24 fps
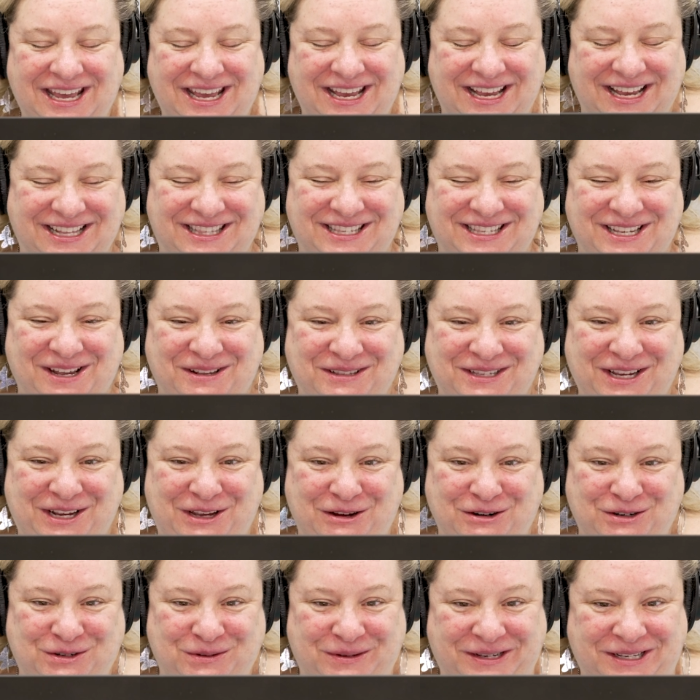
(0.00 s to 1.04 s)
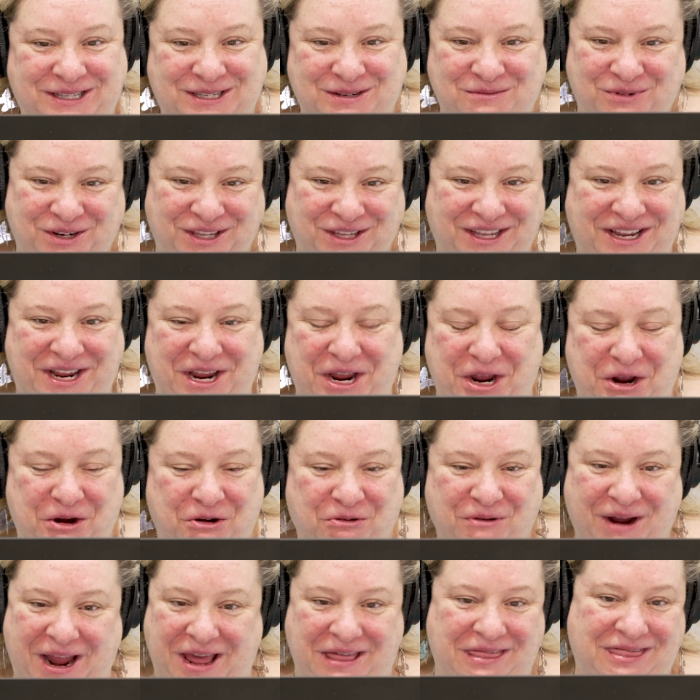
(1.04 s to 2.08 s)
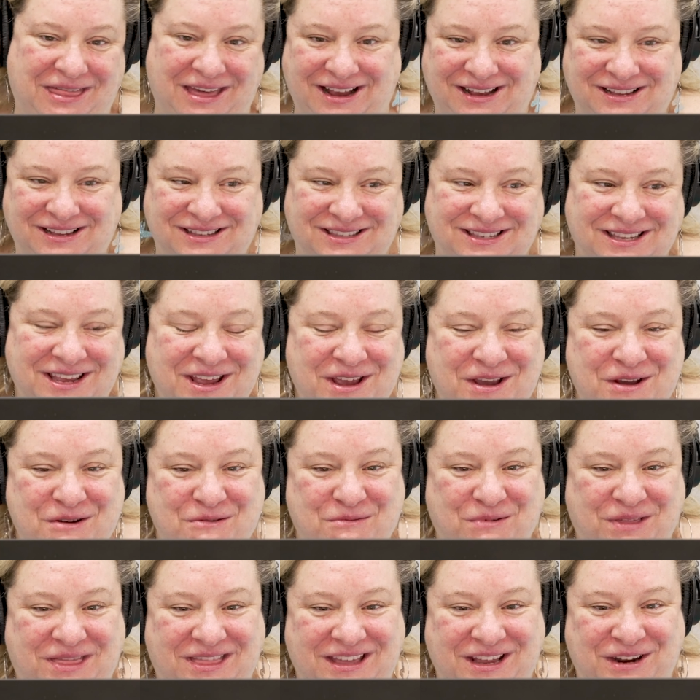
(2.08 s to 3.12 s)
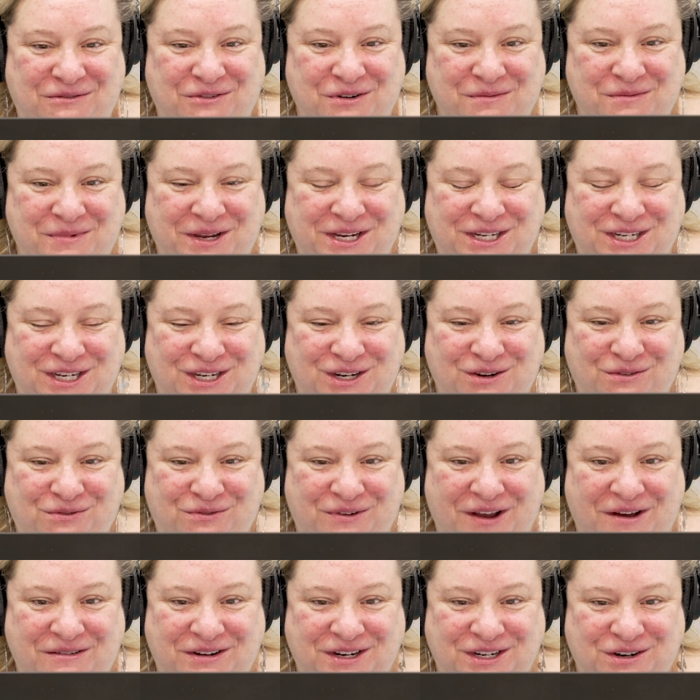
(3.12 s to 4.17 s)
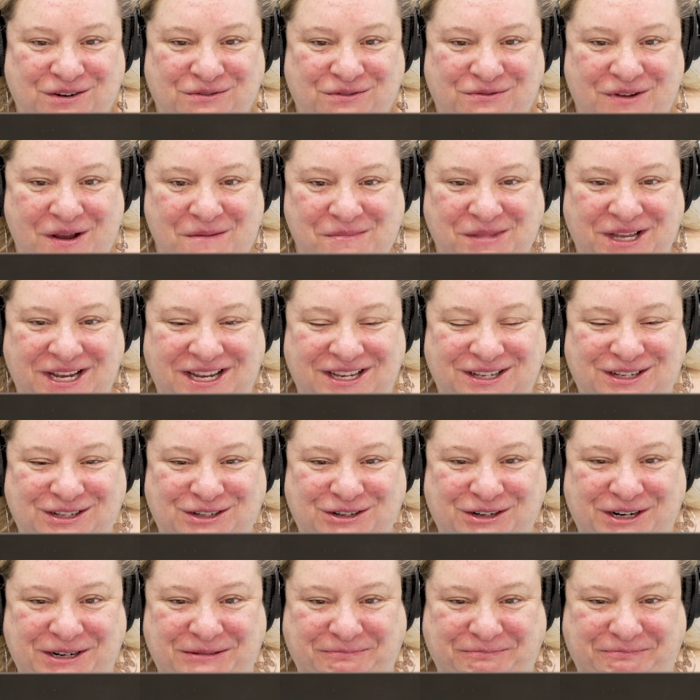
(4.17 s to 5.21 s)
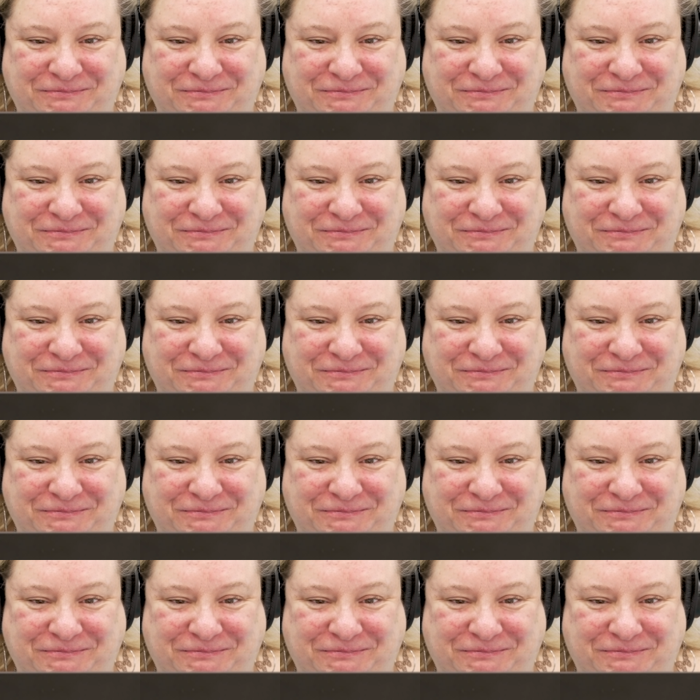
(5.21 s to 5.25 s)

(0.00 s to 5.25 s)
It sounds like you're doing some really great things with the information you found in your family history.